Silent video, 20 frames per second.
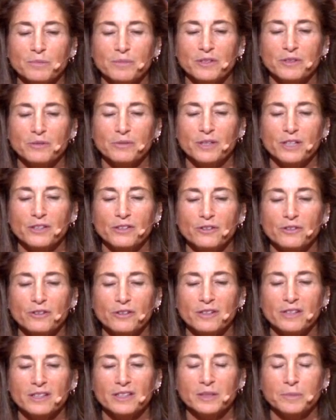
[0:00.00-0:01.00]
between
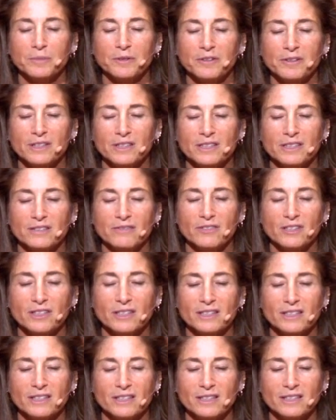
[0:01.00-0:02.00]
your experience of
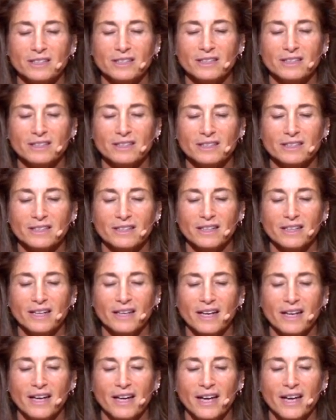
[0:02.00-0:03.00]
existence
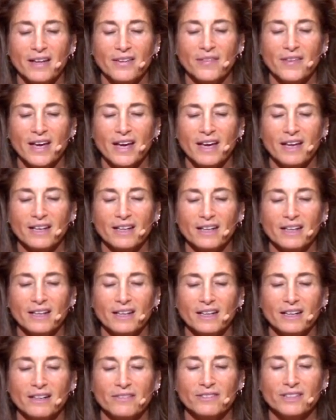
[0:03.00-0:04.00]
and that
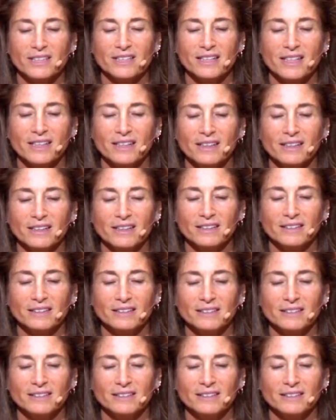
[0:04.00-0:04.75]
of a saint?